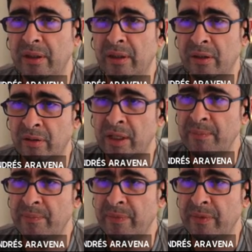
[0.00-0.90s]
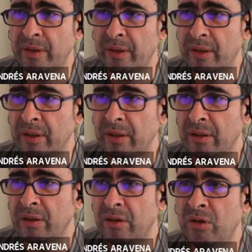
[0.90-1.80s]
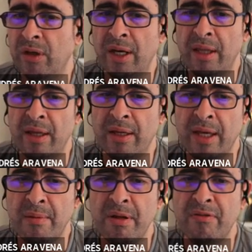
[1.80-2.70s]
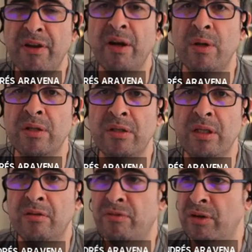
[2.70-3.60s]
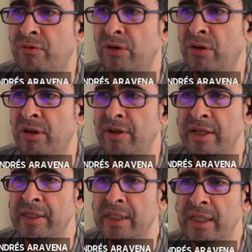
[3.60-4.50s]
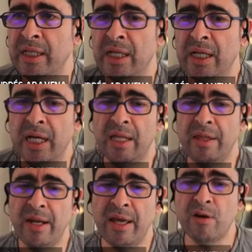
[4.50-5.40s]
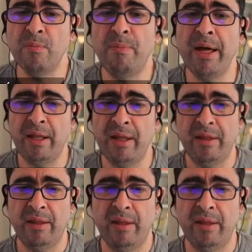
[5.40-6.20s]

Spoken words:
Okay? So I have a k-mer frequency for all these things. And then I compared